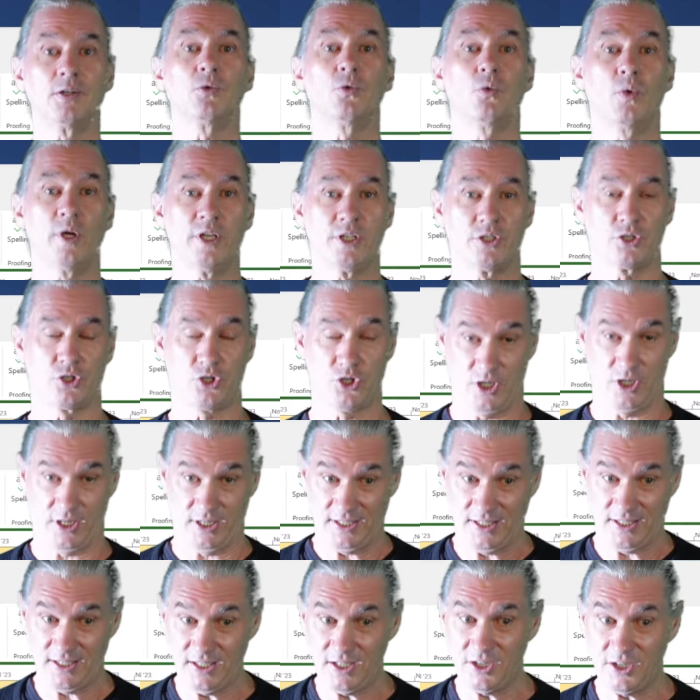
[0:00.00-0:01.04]
which
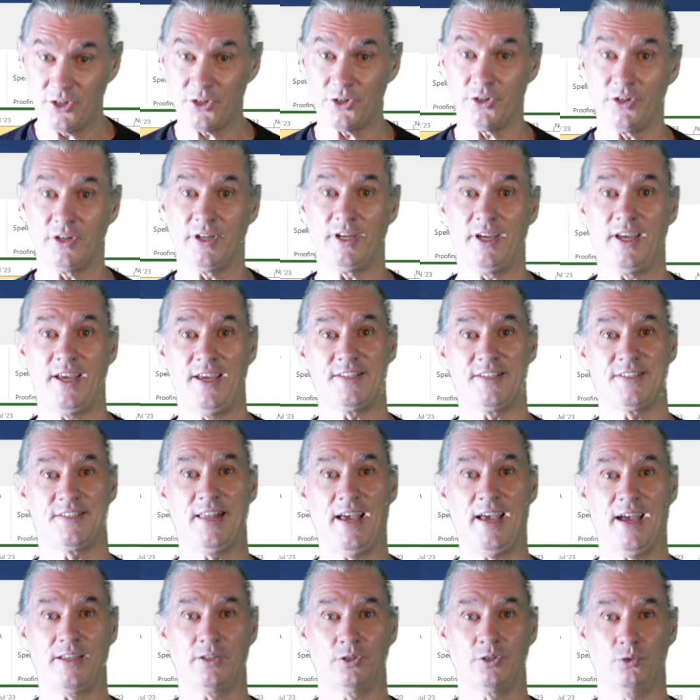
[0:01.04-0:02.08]
here is
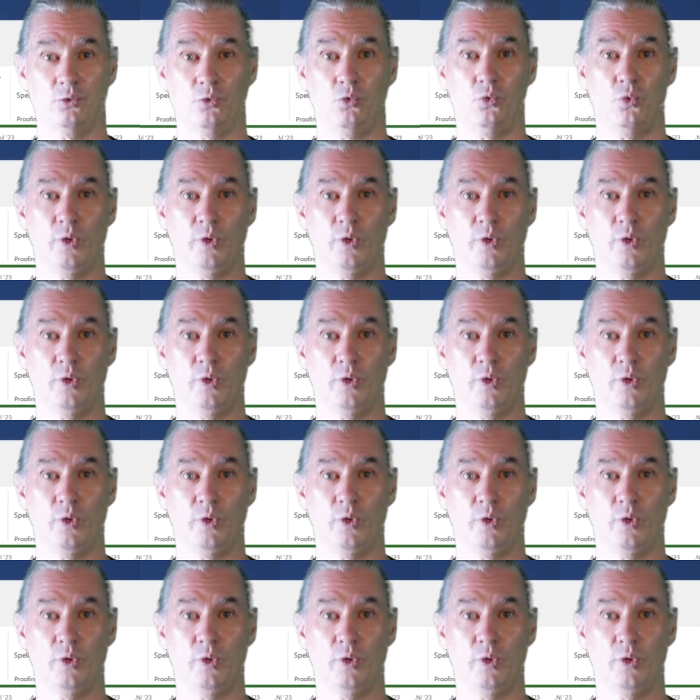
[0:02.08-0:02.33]
done